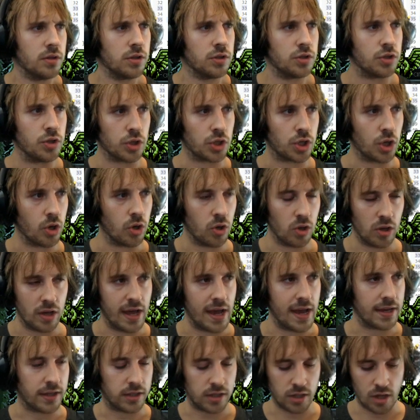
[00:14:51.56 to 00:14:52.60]
you go
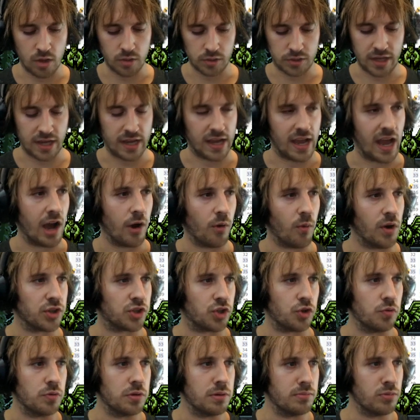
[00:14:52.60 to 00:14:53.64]
like, okay, I want
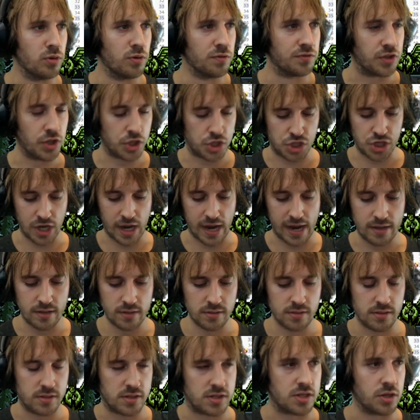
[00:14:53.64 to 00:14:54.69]
to remove the
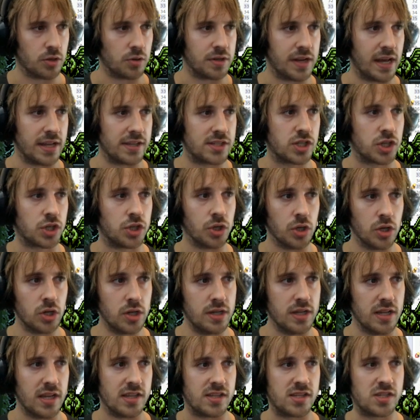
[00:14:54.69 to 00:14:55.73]
child, so that's
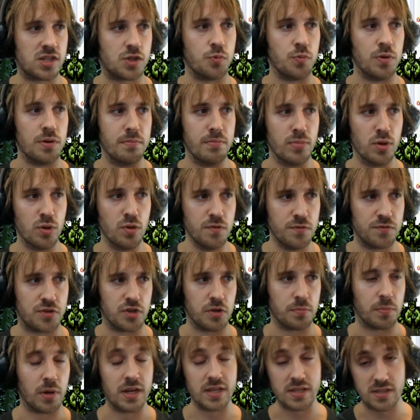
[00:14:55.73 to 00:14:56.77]
good, it's
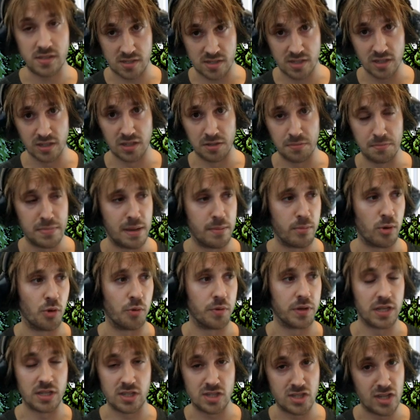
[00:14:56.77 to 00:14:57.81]
removed, but it's still in
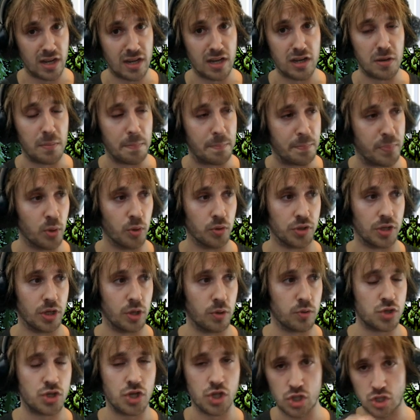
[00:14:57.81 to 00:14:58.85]
memory, it's not in the pool, you
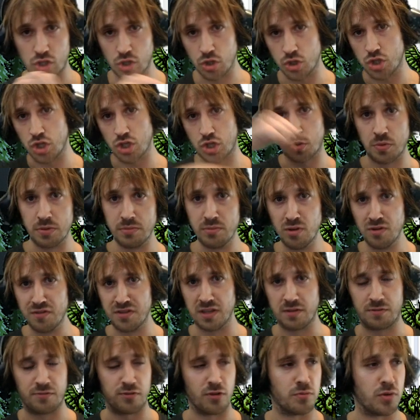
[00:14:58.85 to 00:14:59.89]
know, you just removed
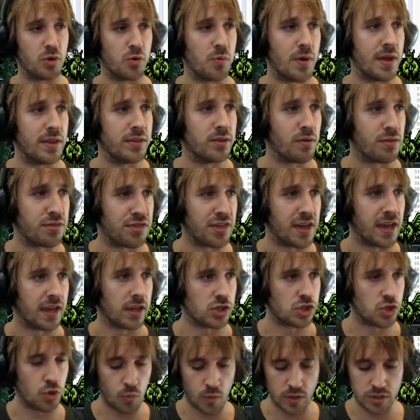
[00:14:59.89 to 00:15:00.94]
it from the render thing.
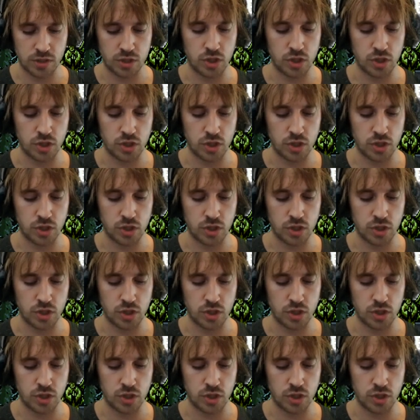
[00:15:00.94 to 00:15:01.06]
So what